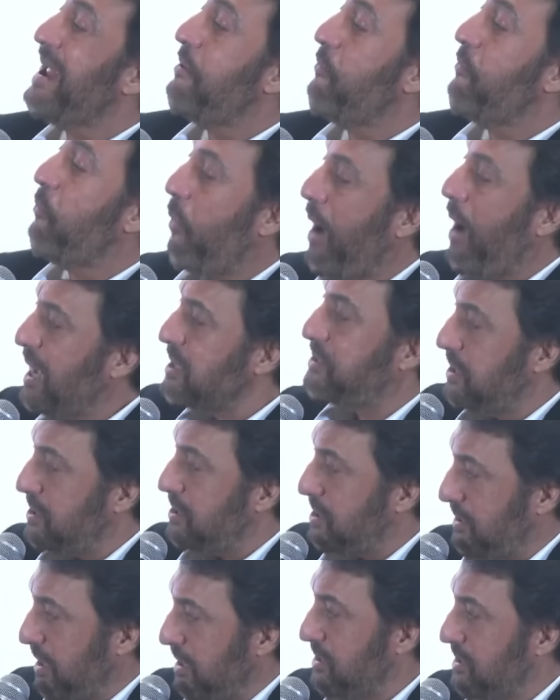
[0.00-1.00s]
vast
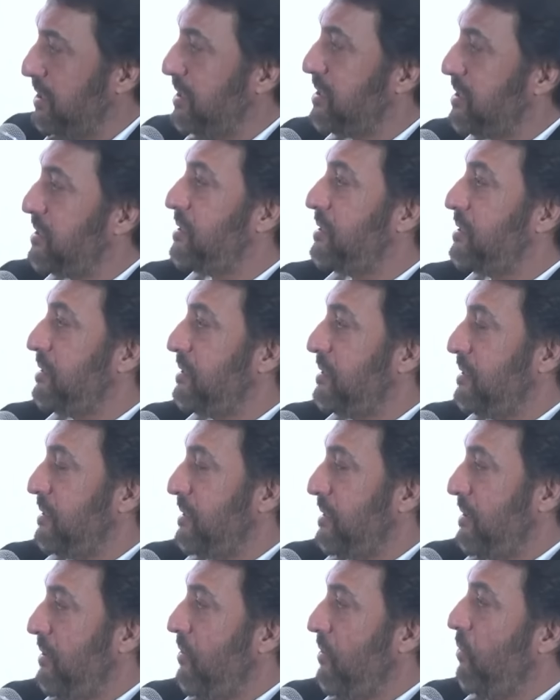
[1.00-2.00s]
distances
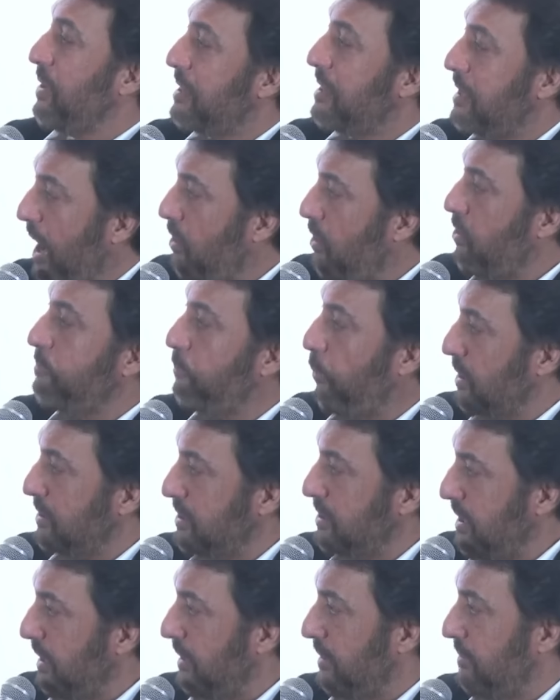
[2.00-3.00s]
without
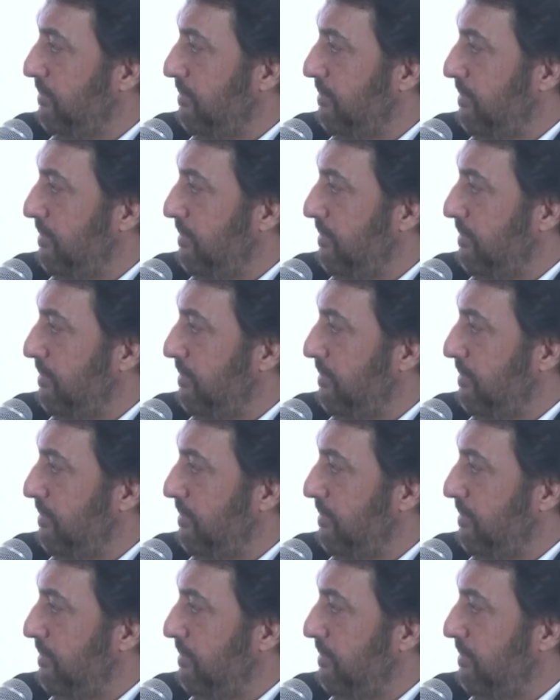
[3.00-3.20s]
pausing.